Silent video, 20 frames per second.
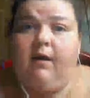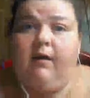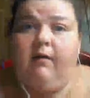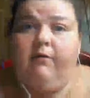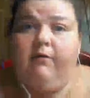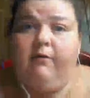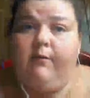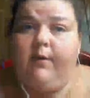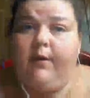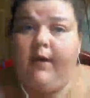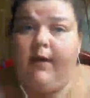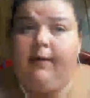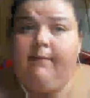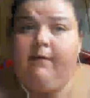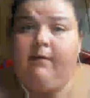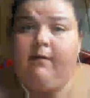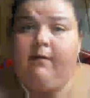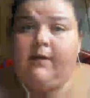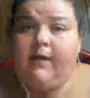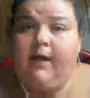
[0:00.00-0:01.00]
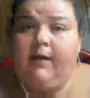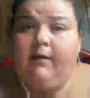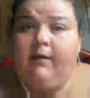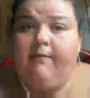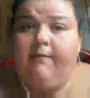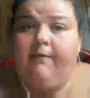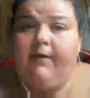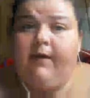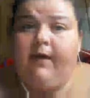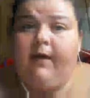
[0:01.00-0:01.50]
and through an email sign
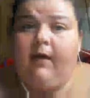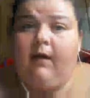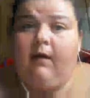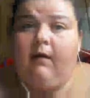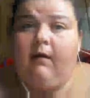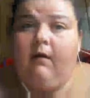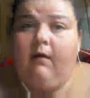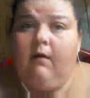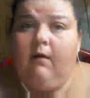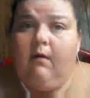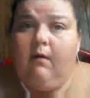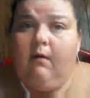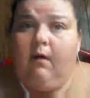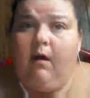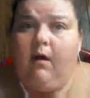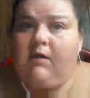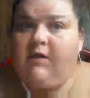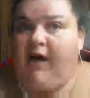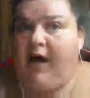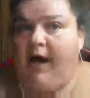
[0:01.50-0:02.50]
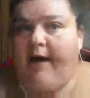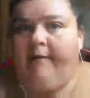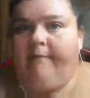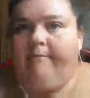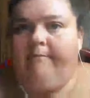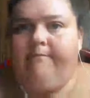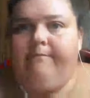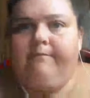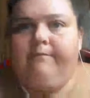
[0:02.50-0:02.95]
up thing, tab.